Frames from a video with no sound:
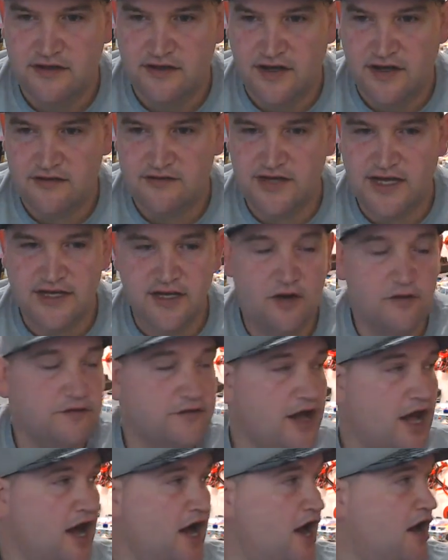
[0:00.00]
I was like, yo,
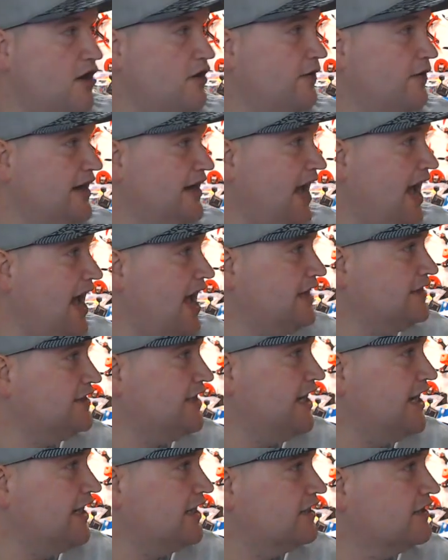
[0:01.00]
Flo, where you at,
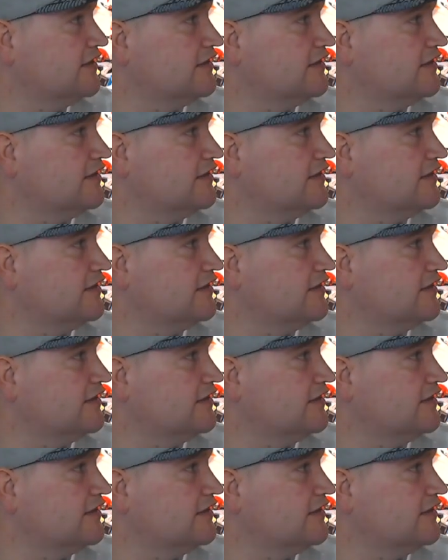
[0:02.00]
chick?